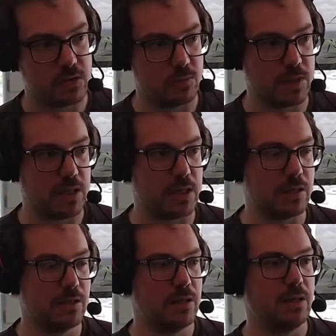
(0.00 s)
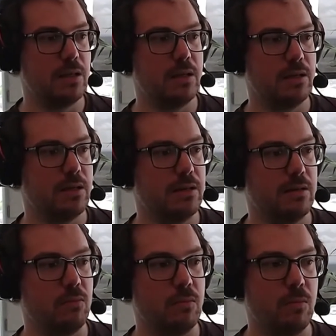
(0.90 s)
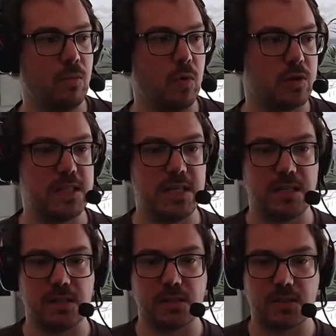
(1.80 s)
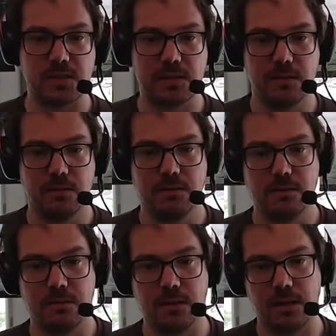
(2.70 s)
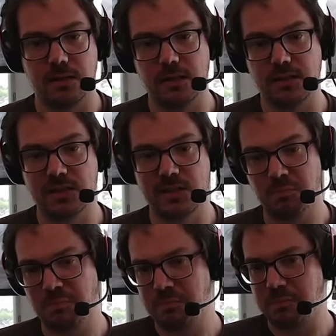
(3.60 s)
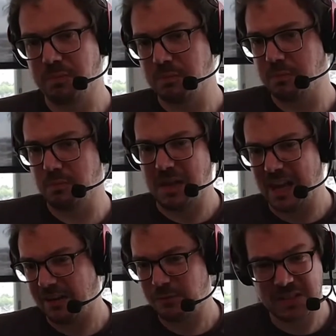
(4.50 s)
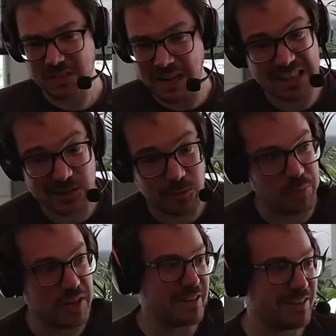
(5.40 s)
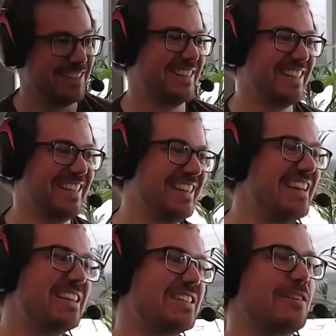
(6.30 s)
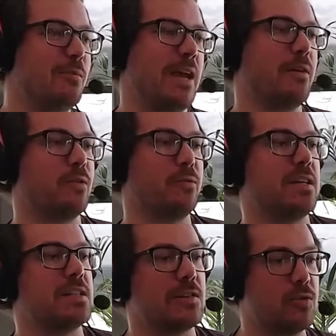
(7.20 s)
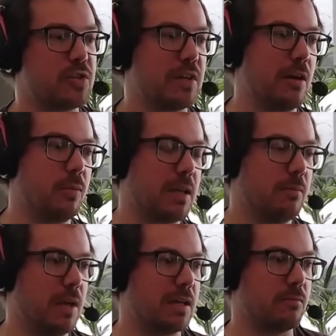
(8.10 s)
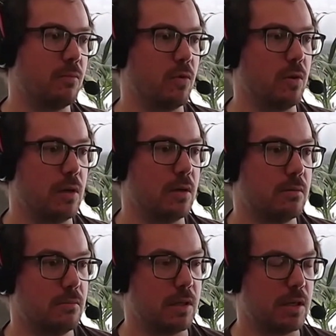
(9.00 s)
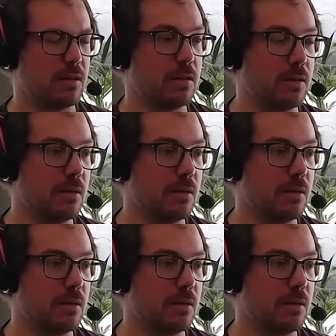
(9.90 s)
to be more tedious than it's has to be. So we have to find a solution how we can make it more like